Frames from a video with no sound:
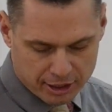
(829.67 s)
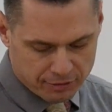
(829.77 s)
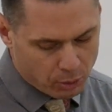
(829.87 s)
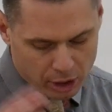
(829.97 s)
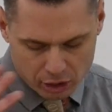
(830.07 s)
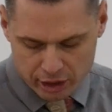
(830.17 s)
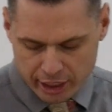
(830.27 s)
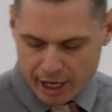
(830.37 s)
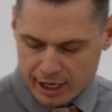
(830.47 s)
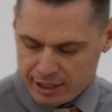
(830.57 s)
If you want to look
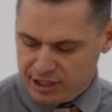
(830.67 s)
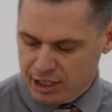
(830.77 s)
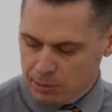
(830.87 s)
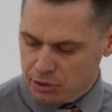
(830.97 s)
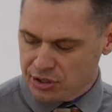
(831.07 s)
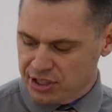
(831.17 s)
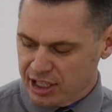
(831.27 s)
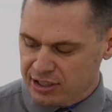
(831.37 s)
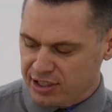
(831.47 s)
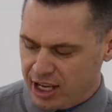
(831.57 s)
at it, it's Hebrews
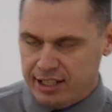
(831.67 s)
6